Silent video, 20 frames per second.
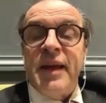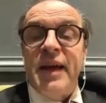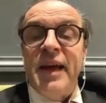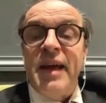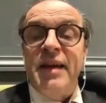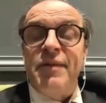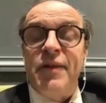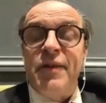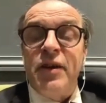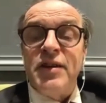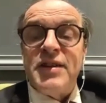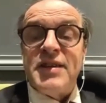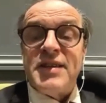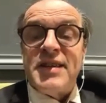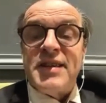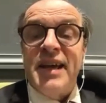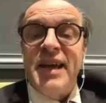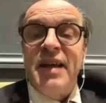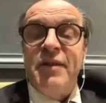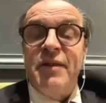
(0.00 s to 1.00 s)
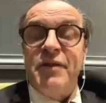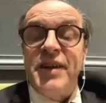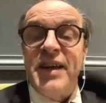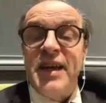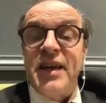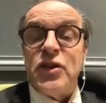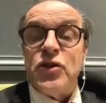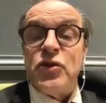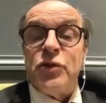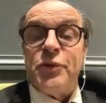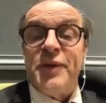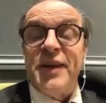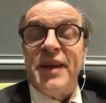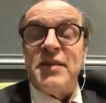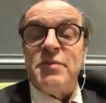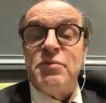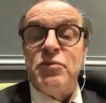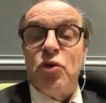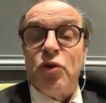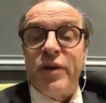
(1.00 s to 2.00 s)
events every year to
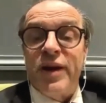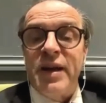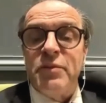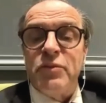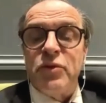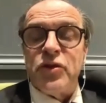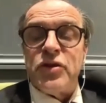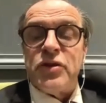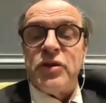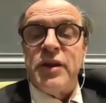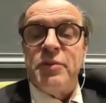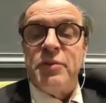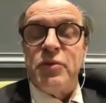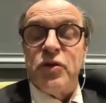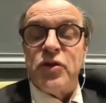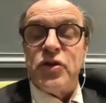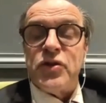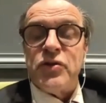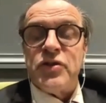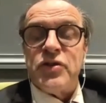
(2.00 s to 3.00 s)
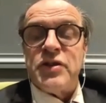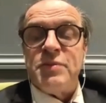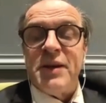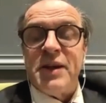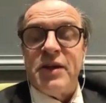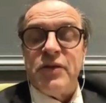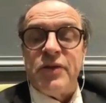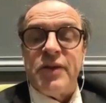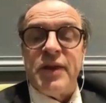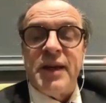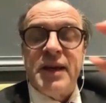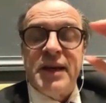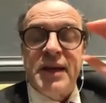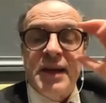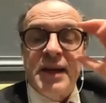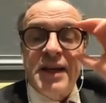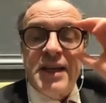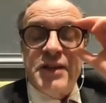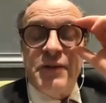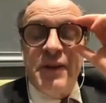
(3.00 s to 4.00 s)
create more emotions, because
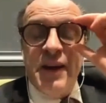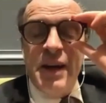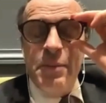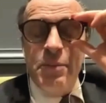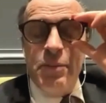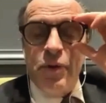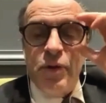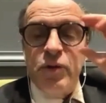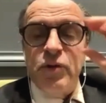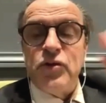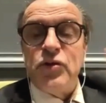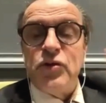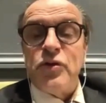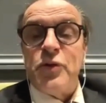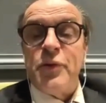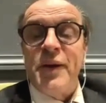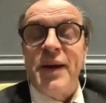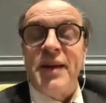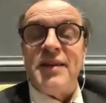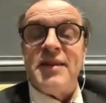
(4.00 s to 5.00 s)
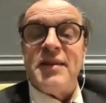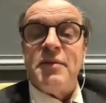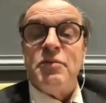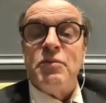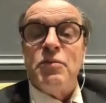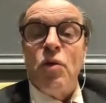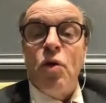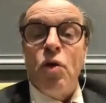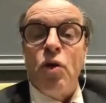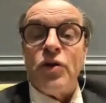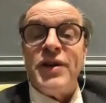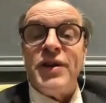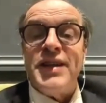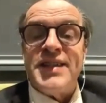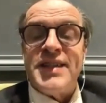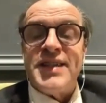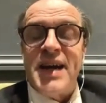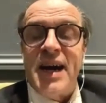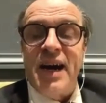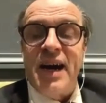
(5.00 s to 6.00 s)
it's very important to create more
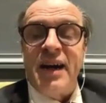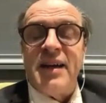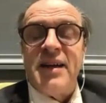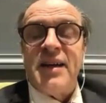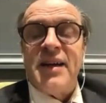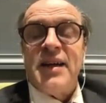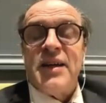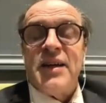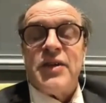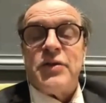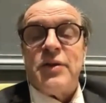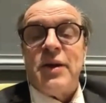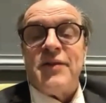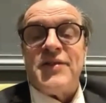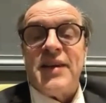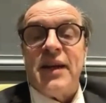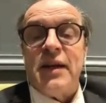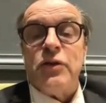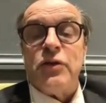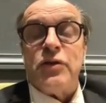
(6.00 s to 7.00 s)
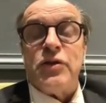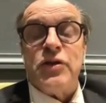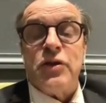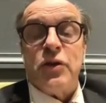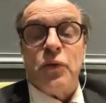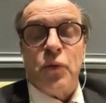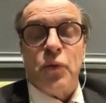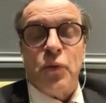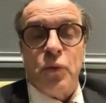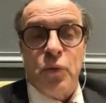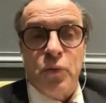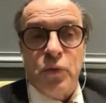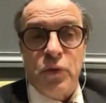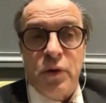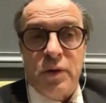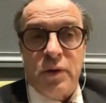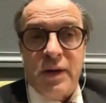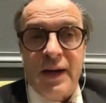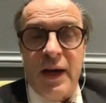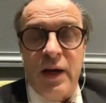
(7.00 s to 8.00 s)
desire. So I've said, look, no, the
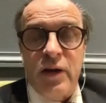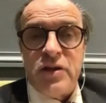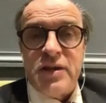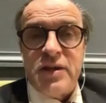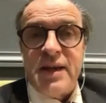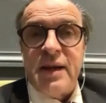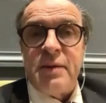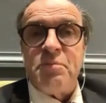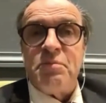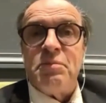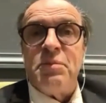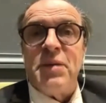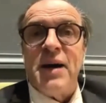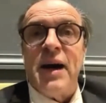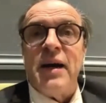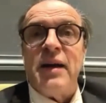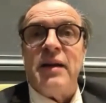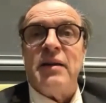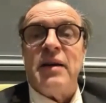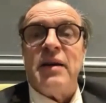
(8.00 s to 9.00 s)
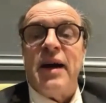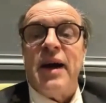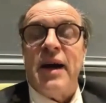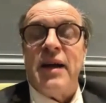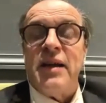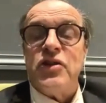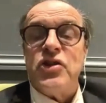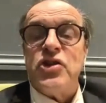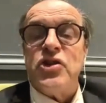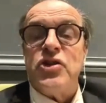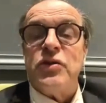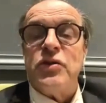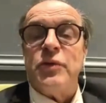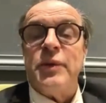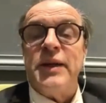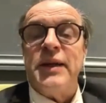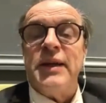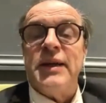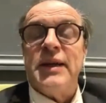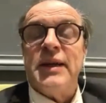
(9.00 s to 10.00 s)
clients can buy high-end
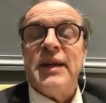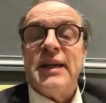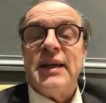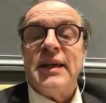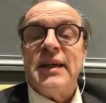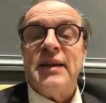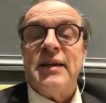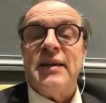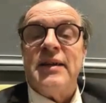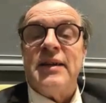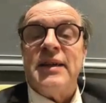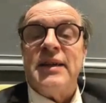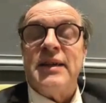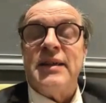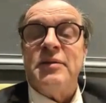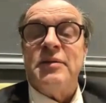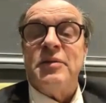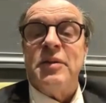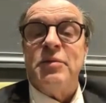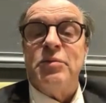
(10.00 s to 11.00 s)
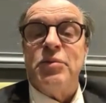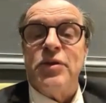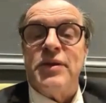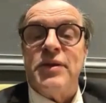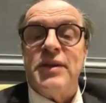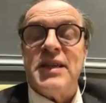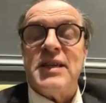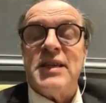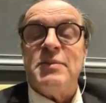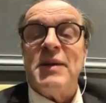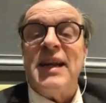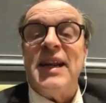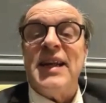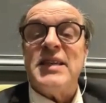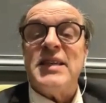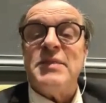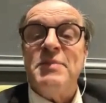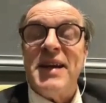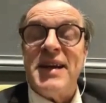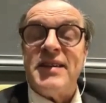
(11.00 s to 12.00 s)
jewelry in boutiques, but
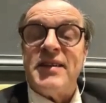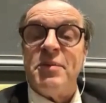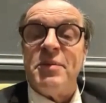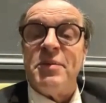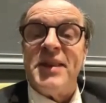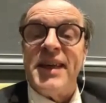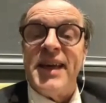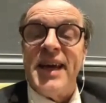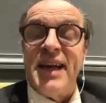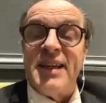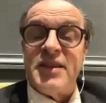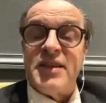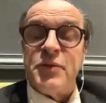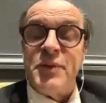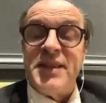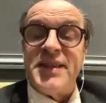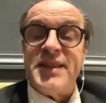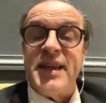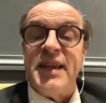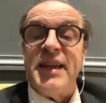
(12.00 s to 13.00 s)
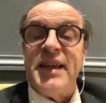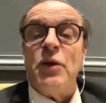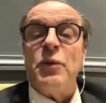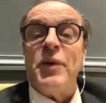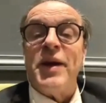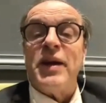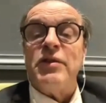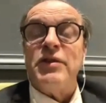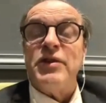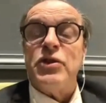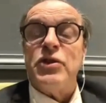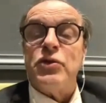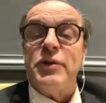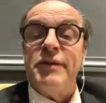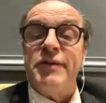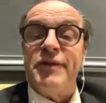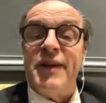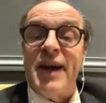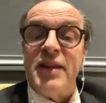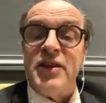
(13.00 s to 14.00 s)
let's make something else. We say, now we are going to
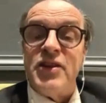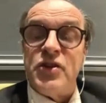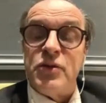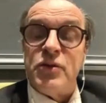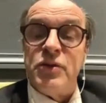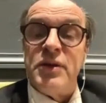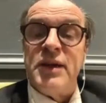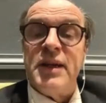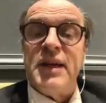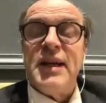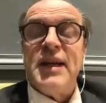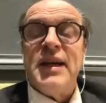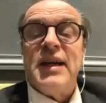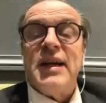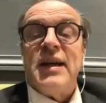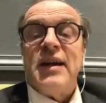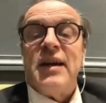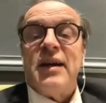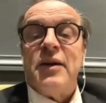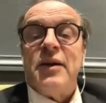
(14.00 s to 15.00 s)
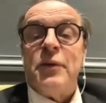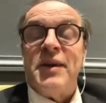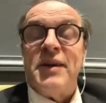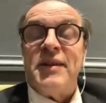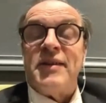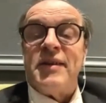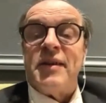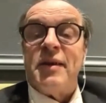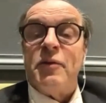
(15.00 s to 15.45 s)
invite you, we